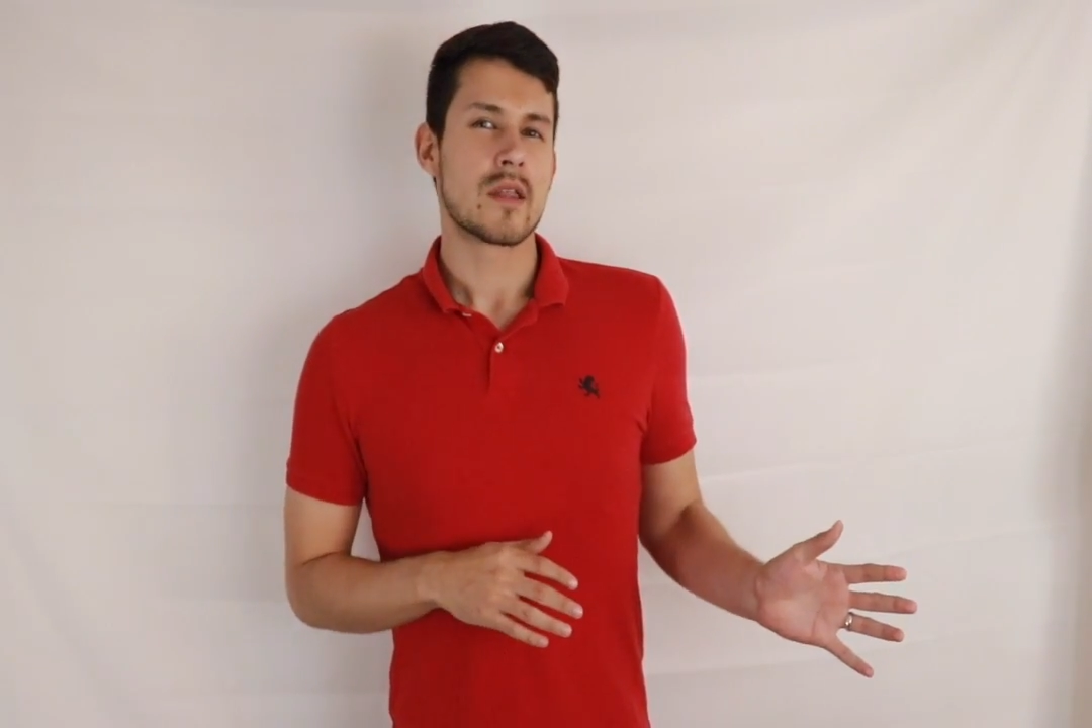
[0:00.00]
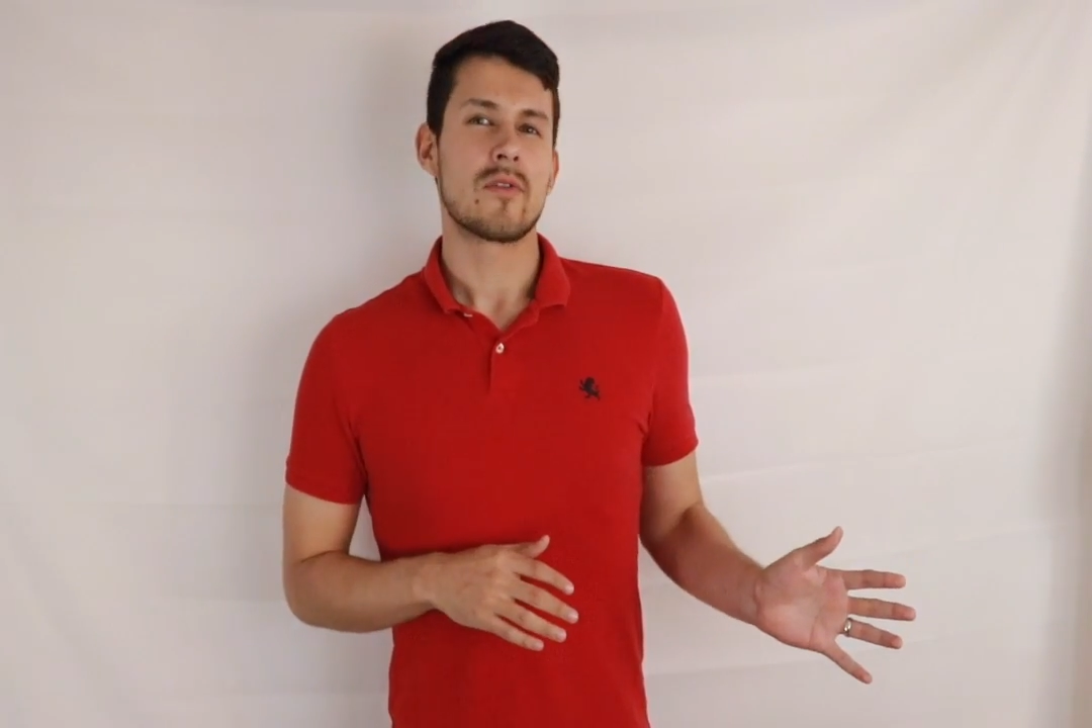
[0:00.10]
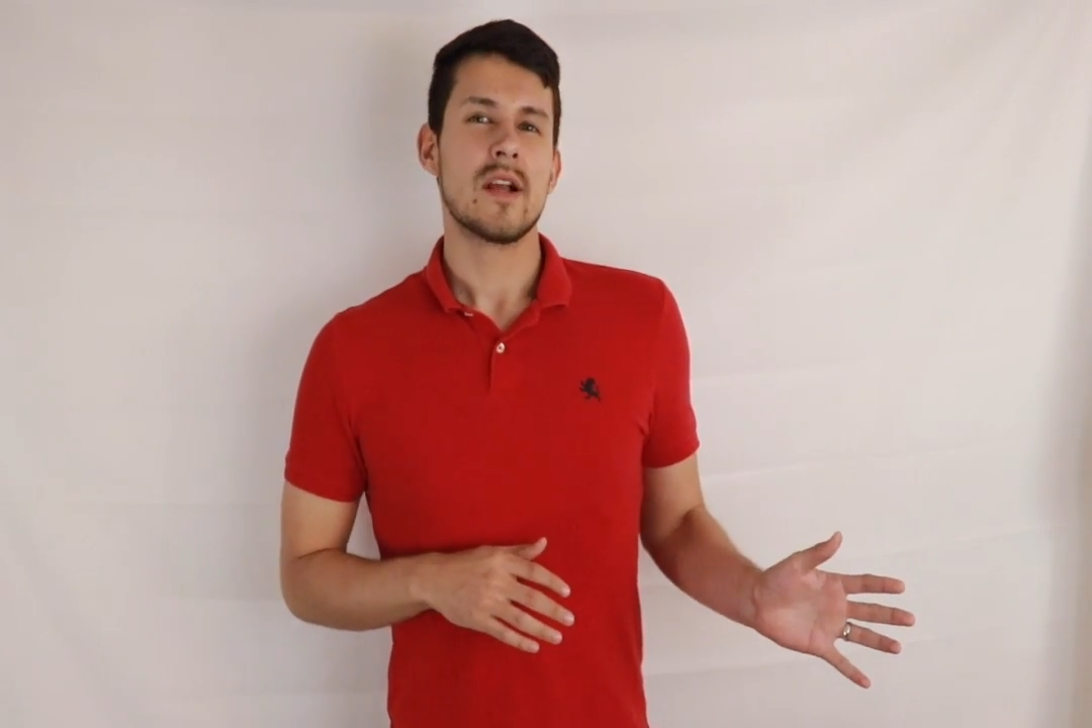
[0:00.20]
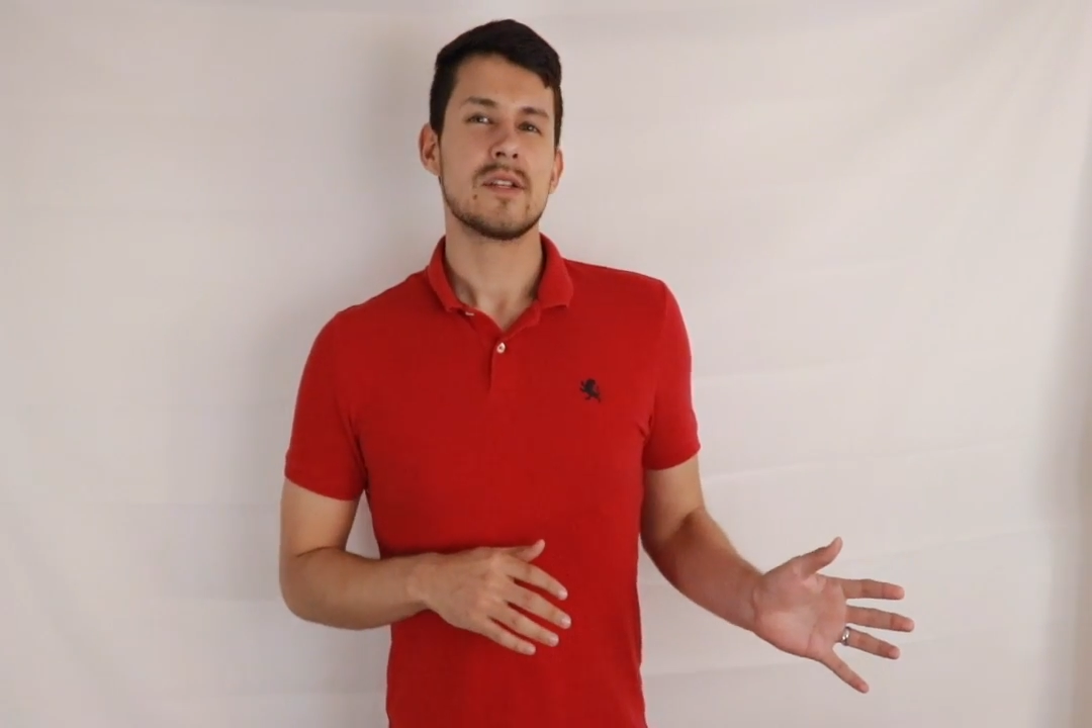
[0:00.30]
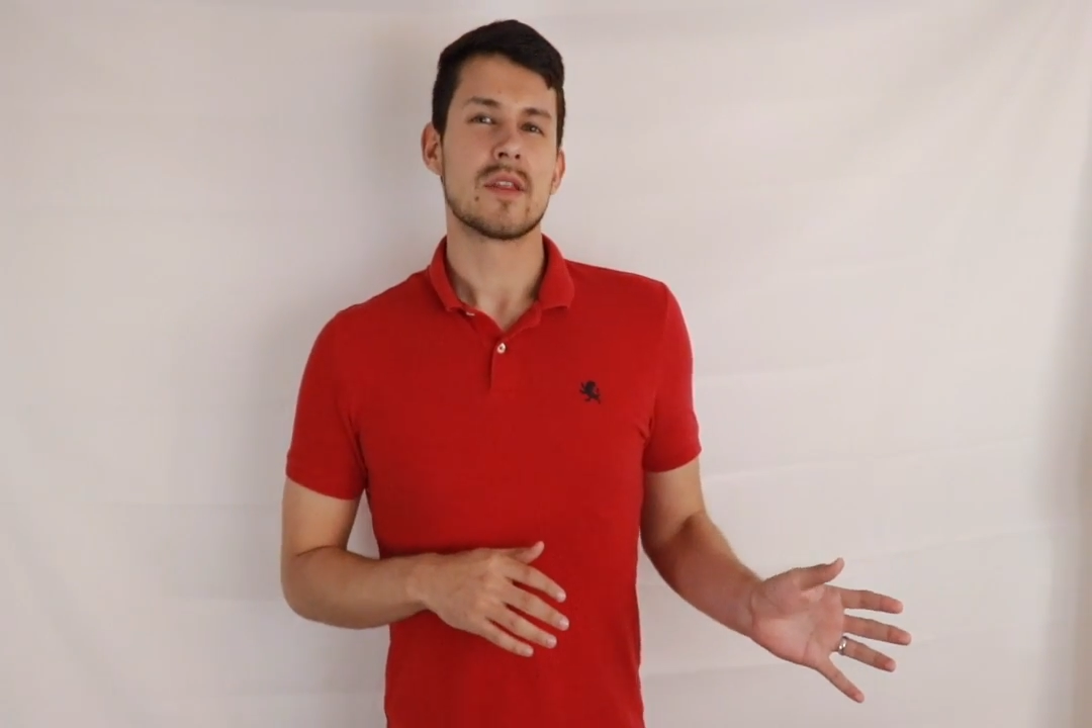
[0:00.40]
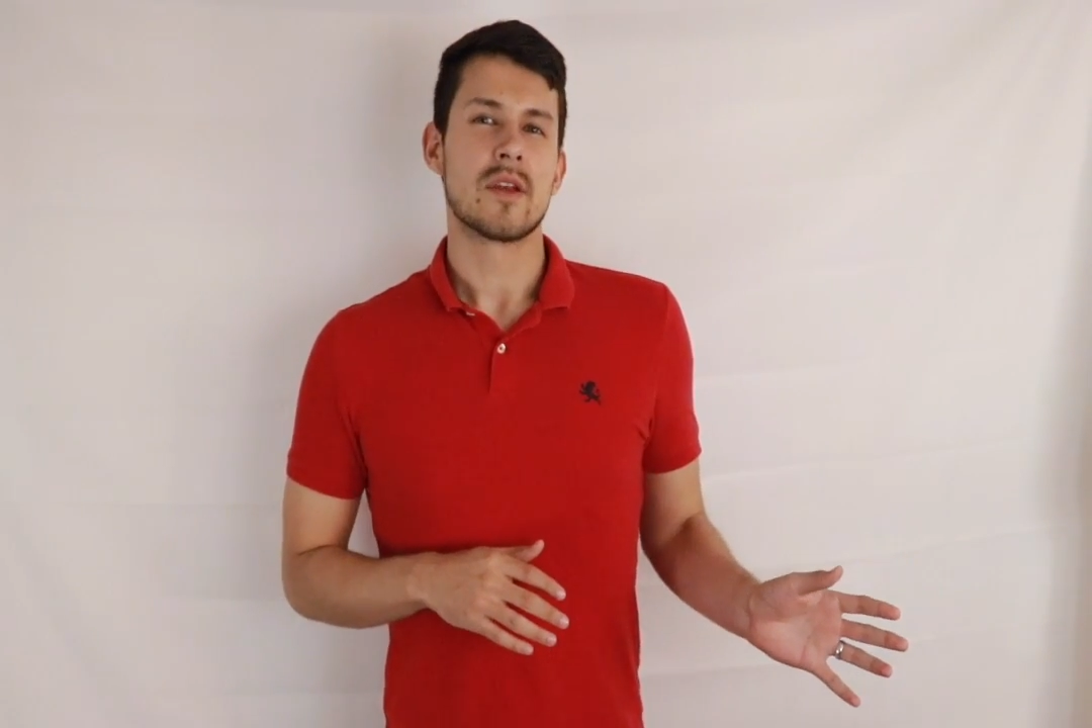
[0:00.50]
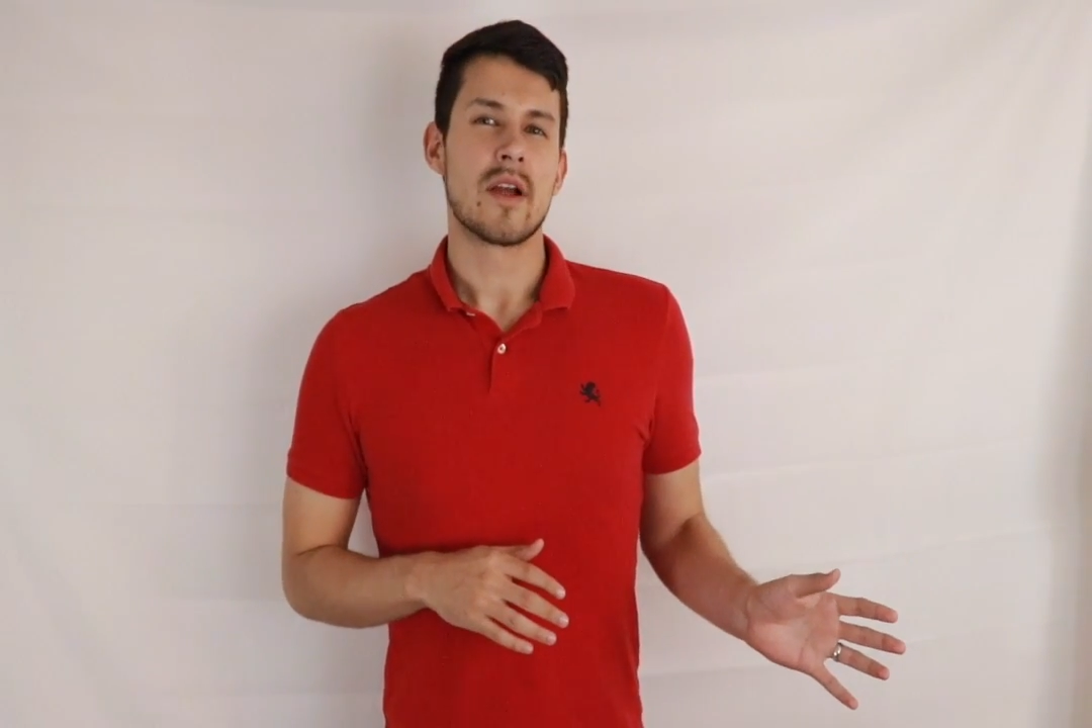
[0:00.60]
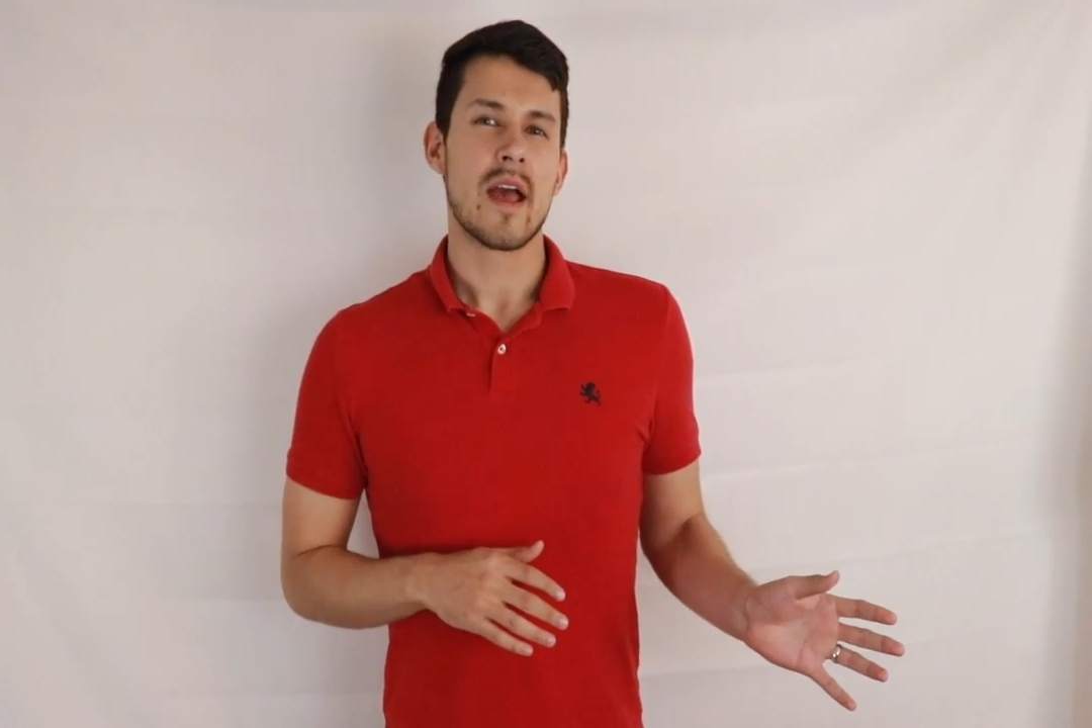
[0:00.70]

scratching their